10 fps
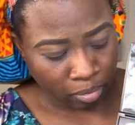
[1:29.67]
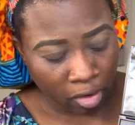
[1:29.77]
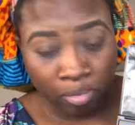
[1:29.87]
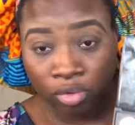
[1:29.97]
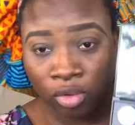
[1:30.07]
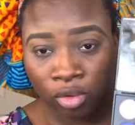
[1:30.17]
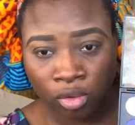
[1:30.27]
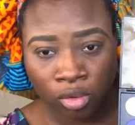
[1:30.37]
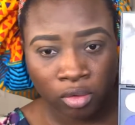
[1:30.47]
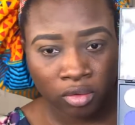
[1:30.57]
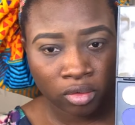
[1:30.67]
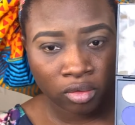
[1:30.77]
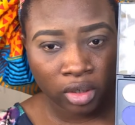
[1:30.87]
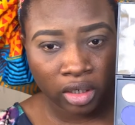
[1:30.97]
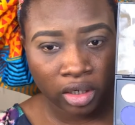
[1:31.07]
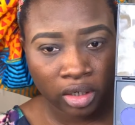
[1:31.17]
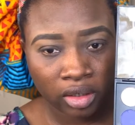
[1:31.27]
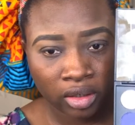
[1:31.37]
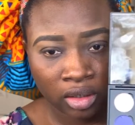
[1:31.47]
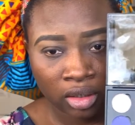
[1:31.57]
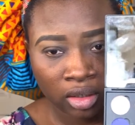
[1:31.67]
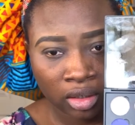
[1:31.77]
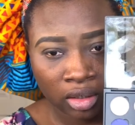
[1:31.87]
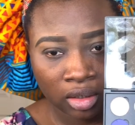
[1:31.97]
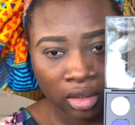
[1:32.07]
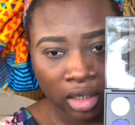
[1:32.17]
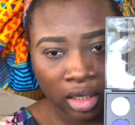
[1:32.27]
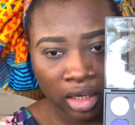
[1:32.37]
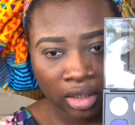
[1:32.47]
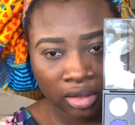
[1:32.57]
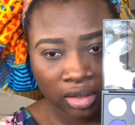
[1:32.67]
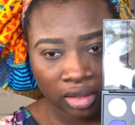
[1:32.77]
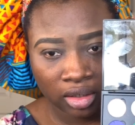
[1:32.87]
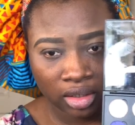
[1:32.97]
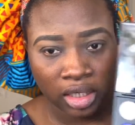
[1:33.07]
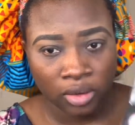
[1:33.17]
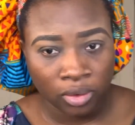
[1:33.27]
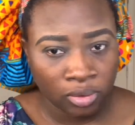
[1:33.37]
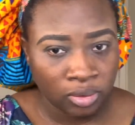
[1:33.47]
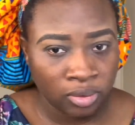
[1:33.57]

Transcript: purple right here and the yellow.